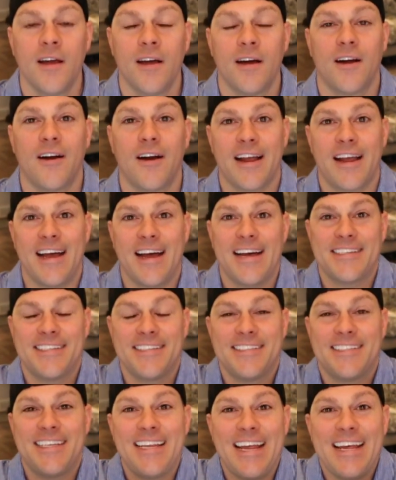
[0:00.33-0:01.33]
All right, guys,
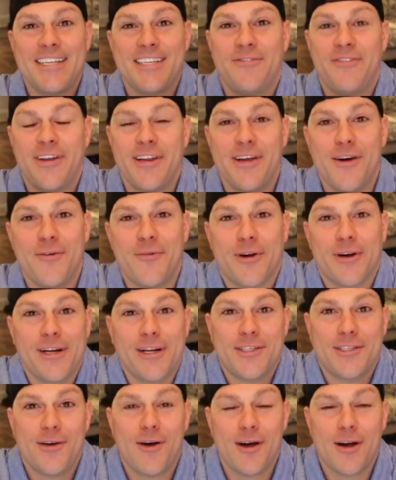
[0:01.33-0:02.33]
in today's video, we're
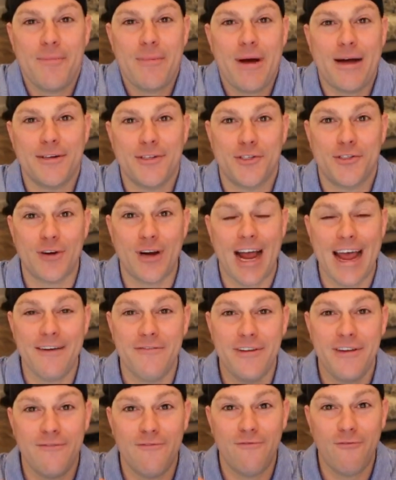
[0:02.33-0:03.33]
gonna talk about
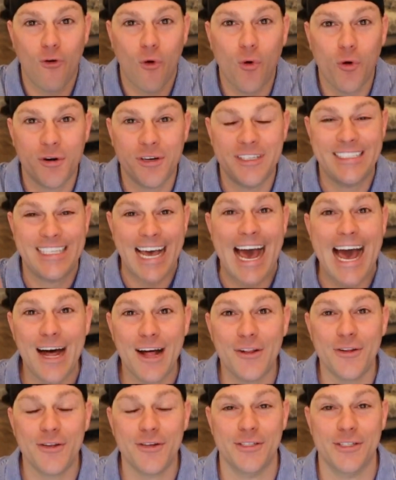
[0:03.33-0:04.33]
driving for
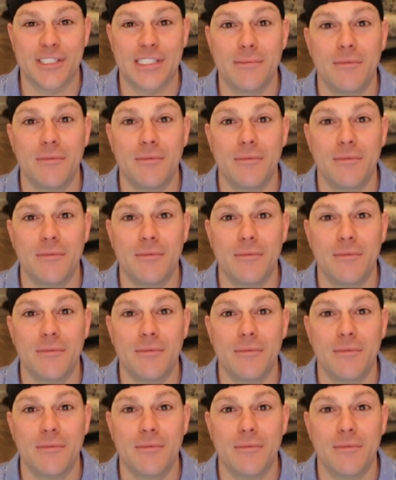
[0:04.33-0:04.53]
dollars.